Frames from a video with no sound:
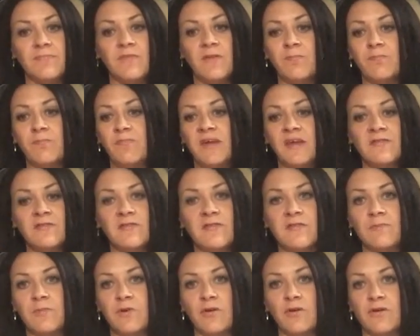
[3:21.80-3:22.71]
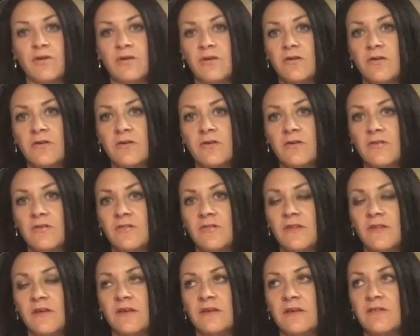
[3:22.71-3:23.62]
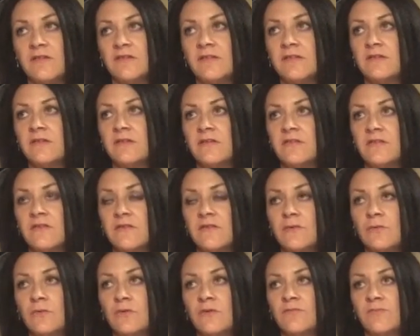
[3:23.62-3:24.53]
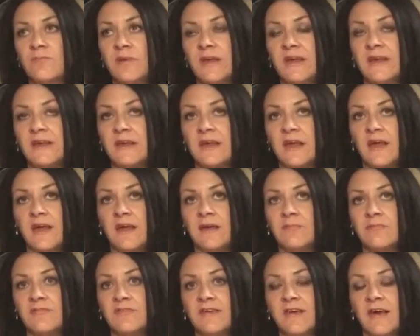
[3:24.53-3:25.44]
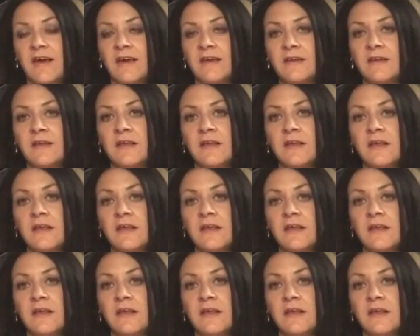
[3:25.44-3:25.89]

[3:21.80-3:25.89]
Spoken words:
the best spot I could think to have been camped at.